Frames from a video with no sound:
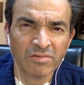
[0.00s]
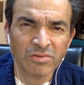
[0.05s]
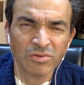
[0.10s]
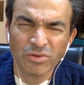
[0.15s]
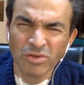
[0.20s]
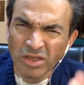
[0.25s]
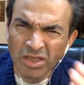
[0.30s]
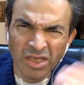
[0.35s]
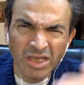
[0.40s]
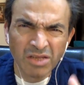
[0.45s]
So
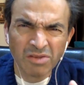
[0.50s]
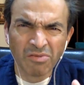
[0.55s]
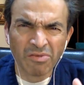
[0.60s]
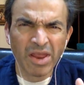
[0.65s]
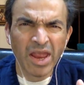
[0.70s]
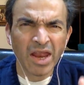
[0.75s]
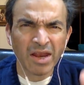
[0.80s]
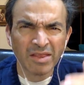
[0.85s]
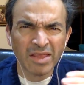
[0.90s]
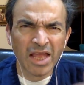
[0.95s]
this is
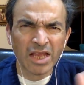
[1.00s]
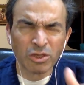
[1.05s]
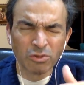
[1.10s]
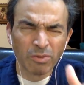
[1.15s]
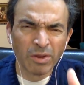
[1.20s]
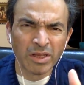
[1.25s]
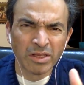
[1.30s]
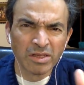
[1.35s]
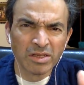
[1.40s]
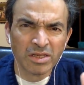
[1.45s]
rare. That's
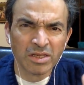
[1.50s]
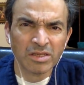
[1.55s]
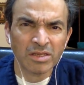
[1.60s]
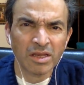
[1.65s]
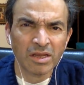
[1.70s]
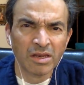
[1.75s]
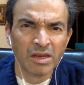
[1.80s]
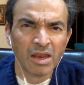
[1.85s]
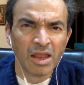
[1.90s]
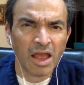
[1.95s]
why this is
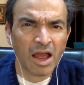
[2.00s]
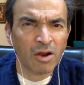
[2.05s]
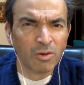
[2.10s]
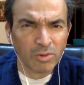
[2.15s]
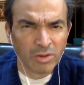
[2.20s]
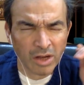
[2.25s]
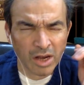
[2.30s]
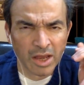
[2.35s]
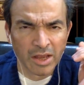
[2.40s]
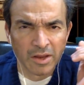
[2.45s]
an
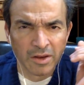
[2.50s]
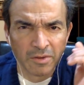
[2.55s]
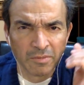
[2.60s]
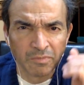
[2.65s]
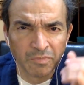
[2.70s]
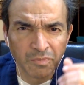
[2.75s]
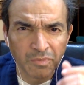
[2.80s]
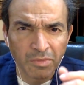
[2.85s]
outlier.